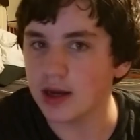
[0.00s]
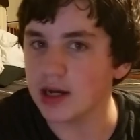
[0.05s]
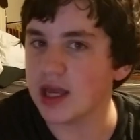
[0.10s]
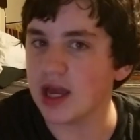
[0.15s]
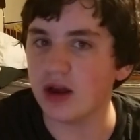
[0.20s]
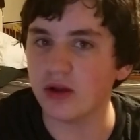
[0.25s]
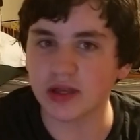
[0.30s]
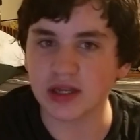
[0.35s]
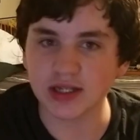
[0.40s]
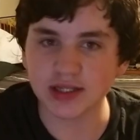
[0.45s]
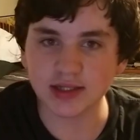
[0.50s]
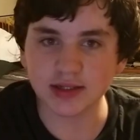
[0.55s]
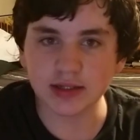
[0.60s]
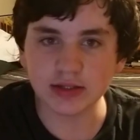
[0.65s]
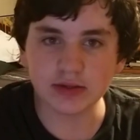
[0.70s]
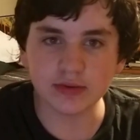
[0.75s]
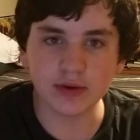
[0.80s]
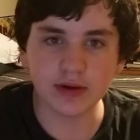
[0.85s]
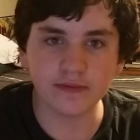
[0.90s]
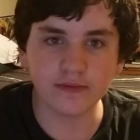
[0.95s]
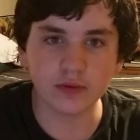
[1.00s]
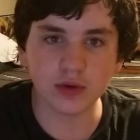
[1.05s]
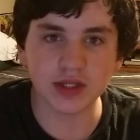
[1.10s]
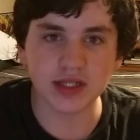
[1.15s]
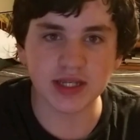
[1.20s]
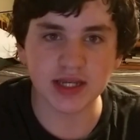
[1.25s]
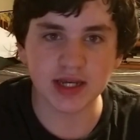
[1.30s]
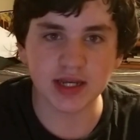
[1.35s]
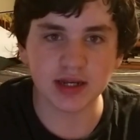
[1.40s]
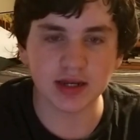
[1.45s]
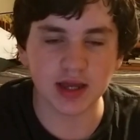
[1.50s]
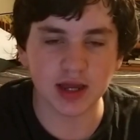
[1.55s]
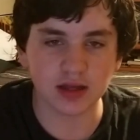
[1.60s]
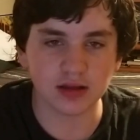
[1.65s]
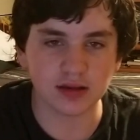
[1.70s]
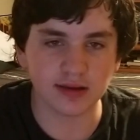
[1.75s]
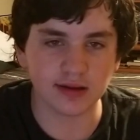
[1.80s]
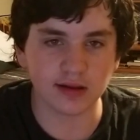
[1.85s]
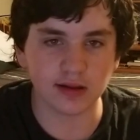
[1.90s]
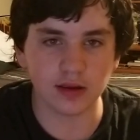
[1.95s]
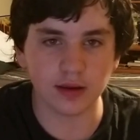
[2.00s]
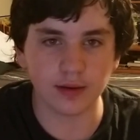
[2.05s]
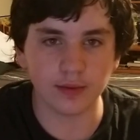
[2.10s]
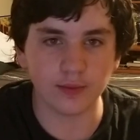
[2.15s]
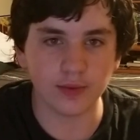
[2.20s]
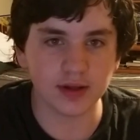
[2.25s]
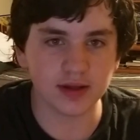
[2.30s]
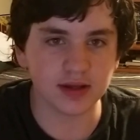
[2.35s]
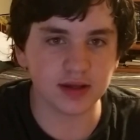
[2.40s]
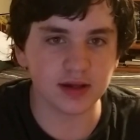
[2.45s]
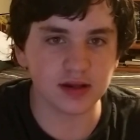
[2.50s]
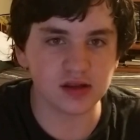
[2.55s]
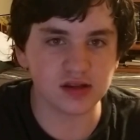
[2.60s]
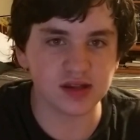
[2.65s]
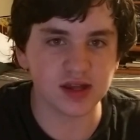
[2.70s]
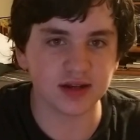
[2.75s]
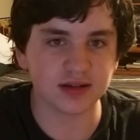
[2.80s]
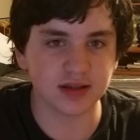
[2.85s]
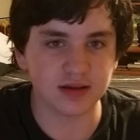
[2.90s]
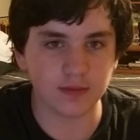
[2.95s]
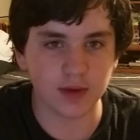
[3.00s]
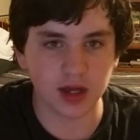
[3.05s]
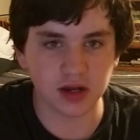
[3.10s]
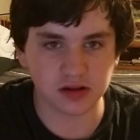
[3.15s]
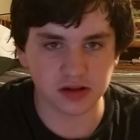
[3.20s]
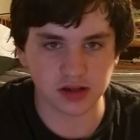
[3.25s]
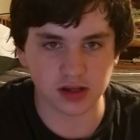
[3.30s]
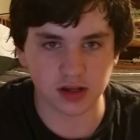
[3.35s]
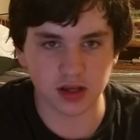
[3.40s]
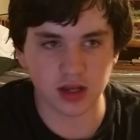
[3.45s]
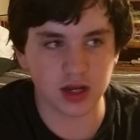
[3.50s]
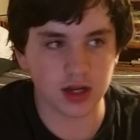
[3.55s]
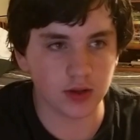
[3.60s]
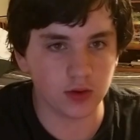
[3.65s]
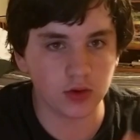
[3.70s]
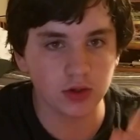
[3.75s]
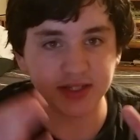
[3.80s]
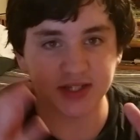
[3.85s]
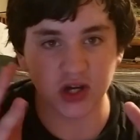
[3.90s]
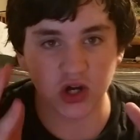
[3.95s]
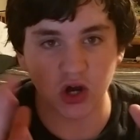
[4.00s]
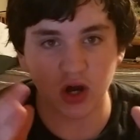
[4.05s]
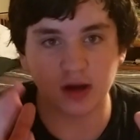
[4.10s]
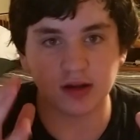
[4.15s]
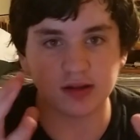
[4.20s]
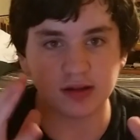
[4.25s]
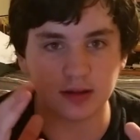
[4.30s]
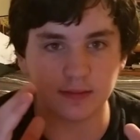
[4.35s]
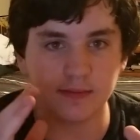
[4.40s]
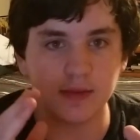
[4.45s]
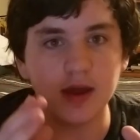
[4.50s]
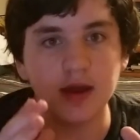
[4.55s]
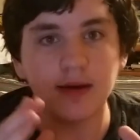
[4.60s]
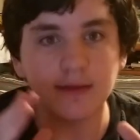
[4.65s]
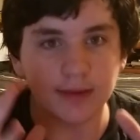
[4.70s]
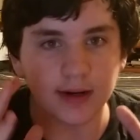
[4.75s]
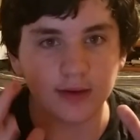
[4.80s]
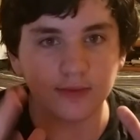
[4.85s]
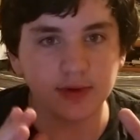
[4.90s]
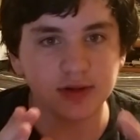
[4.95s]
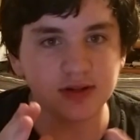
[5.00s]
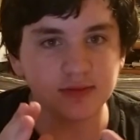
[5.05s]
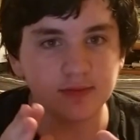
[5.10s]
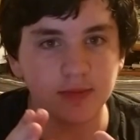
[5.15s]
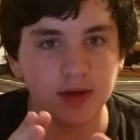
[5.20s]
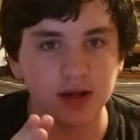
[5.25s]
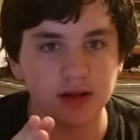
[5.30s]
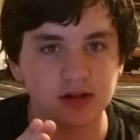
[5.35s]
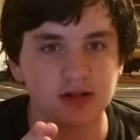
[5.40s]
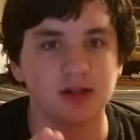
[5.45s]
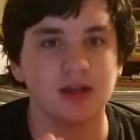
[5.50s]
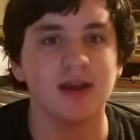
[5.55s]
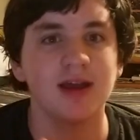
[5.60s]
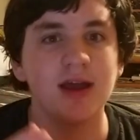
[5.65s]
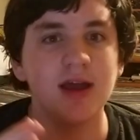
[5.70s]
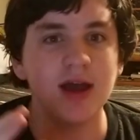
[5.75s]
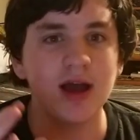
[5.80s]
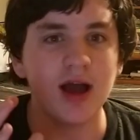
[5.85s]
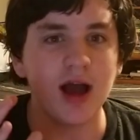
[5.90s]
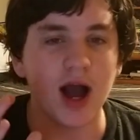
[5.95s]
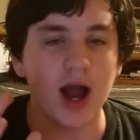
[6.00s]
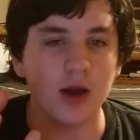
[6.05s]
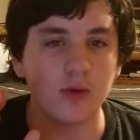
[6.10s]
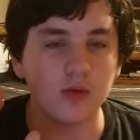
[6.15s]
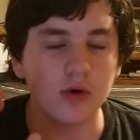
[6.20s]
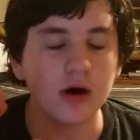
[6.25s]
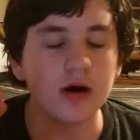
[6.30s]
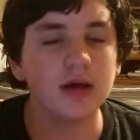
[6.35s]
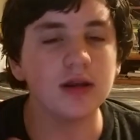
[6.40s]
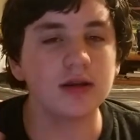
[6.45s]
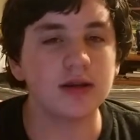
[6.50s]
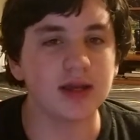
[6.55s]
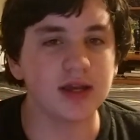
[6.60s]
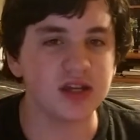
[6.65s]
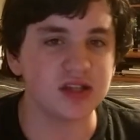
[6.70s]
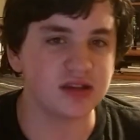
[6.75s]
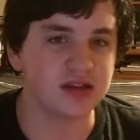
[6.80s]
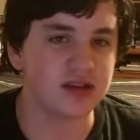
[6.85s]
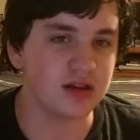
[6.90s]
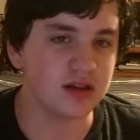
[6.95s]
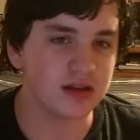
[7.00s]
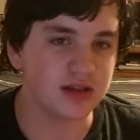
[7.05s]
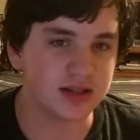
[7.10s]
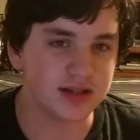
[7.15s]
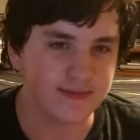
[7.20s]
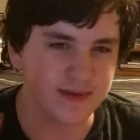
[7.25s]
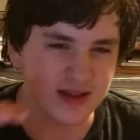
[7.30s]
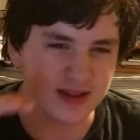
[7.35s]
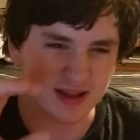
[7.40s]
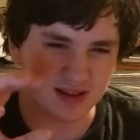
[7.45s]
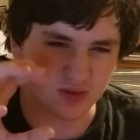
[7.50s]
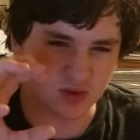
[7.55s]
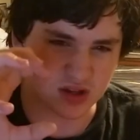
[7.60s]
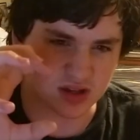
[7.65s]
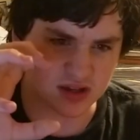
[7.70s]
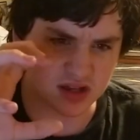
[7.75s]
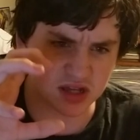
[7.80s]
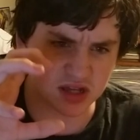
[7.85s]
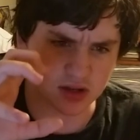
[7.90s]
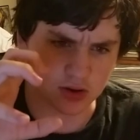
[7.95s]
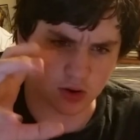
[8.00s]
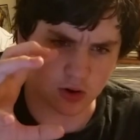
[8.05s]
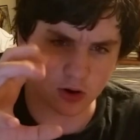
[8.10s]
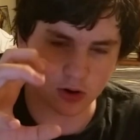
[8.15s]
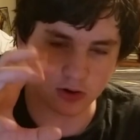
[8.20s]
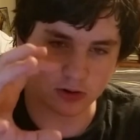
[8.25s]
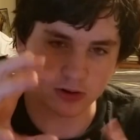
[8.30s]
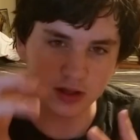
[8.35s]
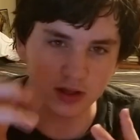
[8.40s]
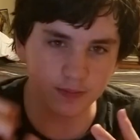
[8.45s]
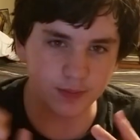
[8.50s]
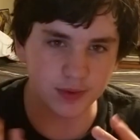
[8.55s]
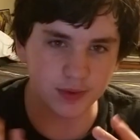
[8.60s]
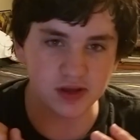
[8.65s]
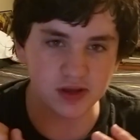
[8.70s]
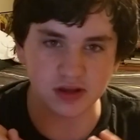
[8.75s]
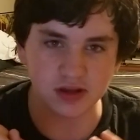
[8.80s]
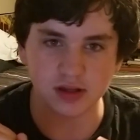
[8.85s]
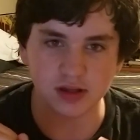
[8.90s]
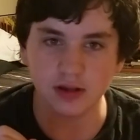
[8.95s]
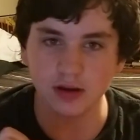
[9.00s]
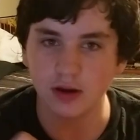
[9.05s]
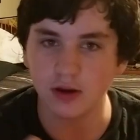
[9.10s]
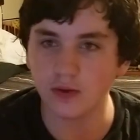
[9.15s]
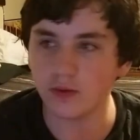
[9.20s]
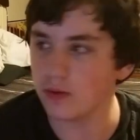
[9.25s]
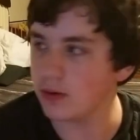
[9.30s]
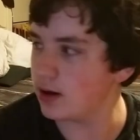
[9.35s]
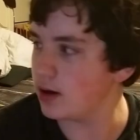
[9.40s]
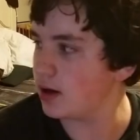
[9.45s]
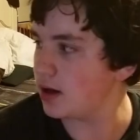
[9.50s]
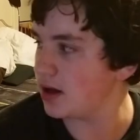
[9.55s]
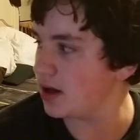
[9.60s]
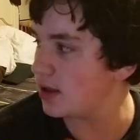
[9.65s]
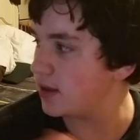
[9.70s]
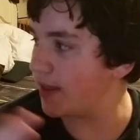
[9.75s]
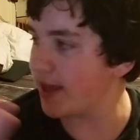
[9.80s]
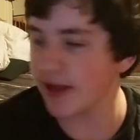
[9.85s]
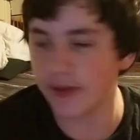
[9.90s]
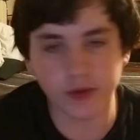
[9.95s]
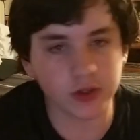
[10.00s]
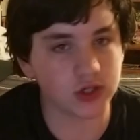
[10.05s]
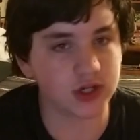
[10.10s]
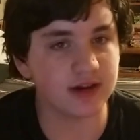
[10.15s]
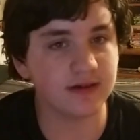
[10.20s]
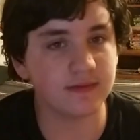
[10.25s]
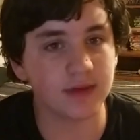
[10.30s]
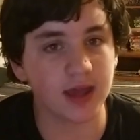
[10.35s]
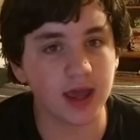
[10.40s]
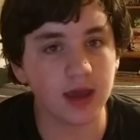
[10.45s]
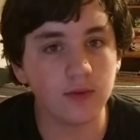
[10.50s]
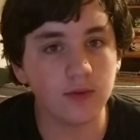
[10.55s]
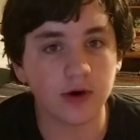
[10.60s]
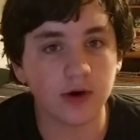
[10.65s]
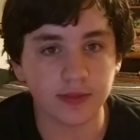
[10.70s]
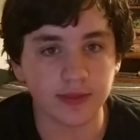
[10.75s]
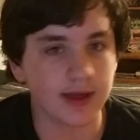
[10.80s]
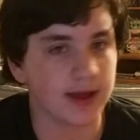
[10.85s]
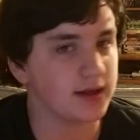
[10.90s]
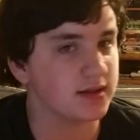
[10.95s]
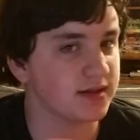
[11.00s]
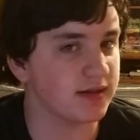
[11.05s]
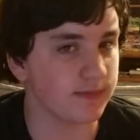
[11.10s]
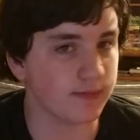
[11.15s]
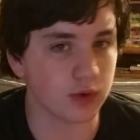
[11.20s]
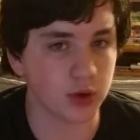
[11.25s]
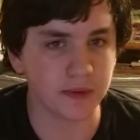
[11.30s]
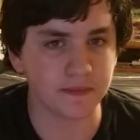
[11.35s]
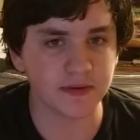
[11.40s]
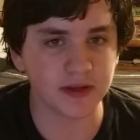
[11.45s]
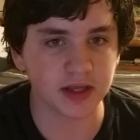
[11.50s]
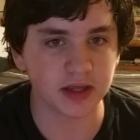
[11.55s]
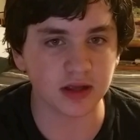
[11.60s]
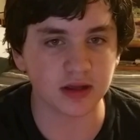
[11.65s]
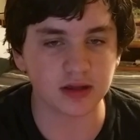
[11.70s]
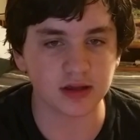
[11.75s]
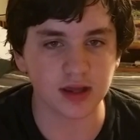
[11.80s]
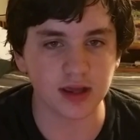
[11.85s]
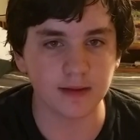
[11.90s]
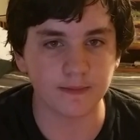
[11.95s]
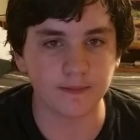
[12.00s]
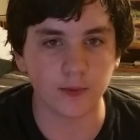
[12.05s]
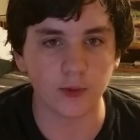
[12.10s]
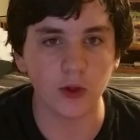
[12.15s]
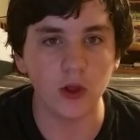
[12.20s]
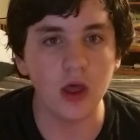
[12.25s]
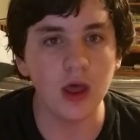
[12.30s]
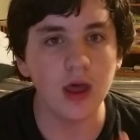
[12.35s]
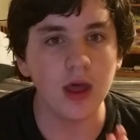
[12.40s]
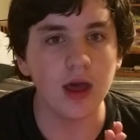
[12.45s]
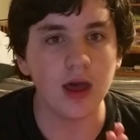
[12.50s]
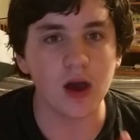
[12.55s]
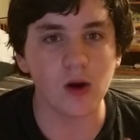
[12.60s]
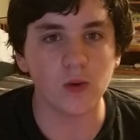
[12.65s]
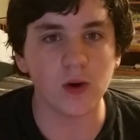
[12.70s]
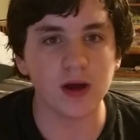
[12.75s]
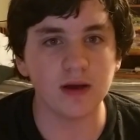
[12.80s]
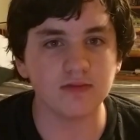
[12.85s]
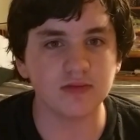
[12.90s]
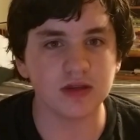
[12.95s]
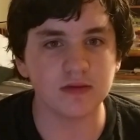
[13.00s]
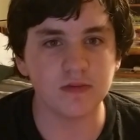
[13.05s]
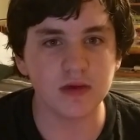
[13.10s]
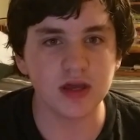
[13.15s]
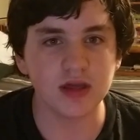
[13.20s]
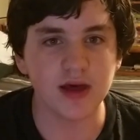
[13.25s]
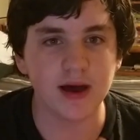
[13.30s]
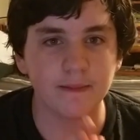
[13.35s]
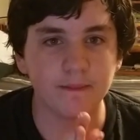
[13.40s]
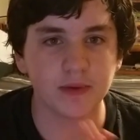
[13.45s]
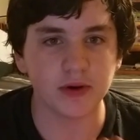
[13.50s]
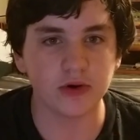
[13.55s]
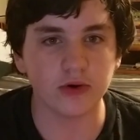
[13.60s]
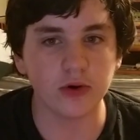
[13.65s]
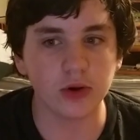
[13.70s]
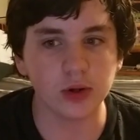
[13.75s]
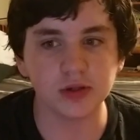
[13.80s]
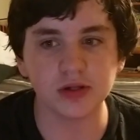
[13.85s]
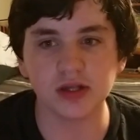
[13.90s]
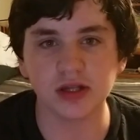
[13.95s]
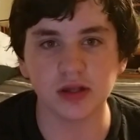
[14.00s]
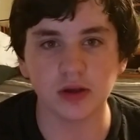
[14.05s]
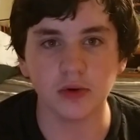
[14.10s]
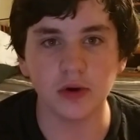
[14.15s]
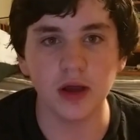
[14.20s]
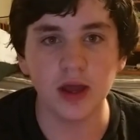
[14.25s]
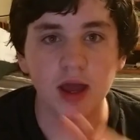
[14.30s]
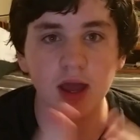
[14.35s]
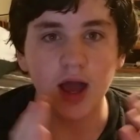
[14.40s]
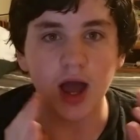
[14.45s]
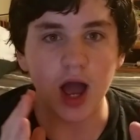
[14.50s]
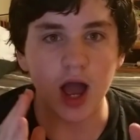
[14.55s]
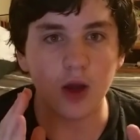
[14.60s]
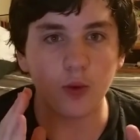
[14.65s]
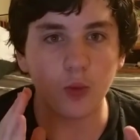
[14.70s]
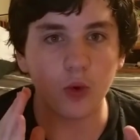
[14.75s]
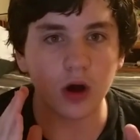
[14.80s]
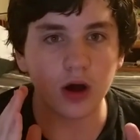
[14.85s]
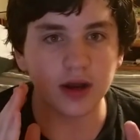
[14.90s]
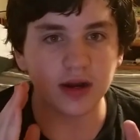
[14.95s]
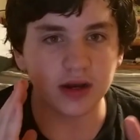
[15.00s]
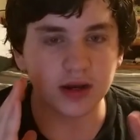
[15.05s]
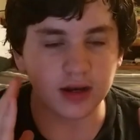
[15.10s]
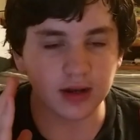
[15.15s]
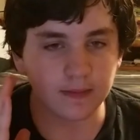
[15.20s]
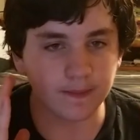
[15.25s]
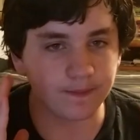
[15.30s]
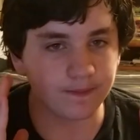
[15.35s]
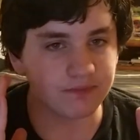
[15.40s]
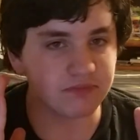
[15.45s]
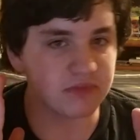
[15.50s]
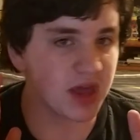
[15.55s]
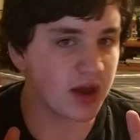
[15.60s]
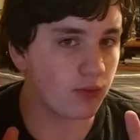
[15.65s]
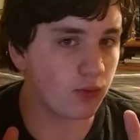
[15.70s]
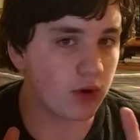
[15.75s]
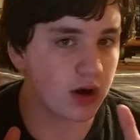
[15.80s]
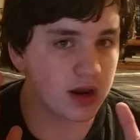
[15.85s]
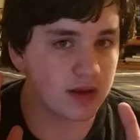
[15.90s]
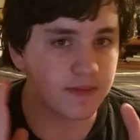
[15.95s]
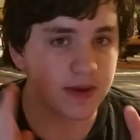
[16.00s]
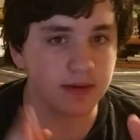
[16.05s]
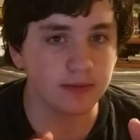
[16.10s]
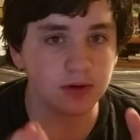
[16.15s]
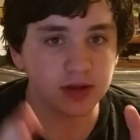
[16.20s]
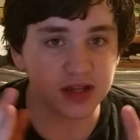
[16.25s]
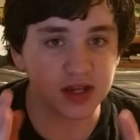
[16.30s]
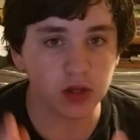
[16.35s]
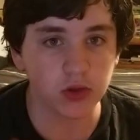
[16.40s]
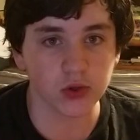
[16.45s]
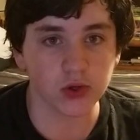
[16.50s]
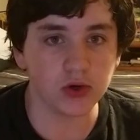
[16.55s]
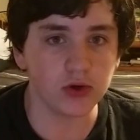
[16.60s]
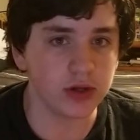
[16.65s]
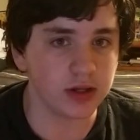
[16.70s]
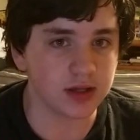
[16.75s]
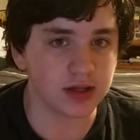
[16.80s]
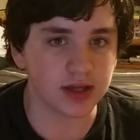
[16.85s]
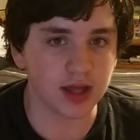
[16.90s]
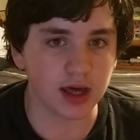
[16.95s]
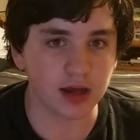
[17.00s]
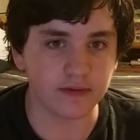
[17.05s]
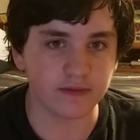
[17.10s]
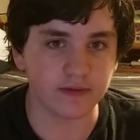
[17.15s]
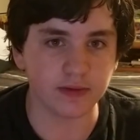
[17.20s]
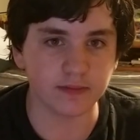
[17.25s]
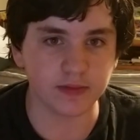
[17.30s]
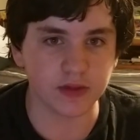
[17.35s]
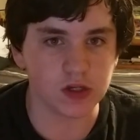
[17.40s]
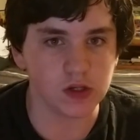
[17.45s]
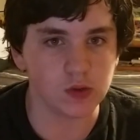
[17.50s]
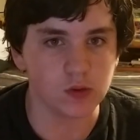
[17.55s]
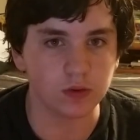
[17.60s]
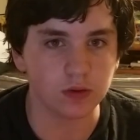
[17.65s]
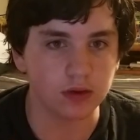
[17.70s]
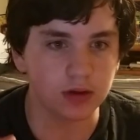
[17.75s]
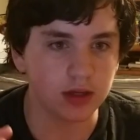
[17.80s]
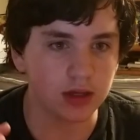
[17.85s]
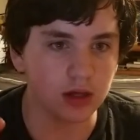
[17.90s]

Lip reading: Now, the Godzilla 2014 Godzilla wasn't exactly menacing. He looked awesome, but he wasn't menacing. I want Godzilla to be like snarling beast, you know? Like the GMK one, that's a perfect example. I want him to be that, but also, I want to be able to see the good inside of him, too.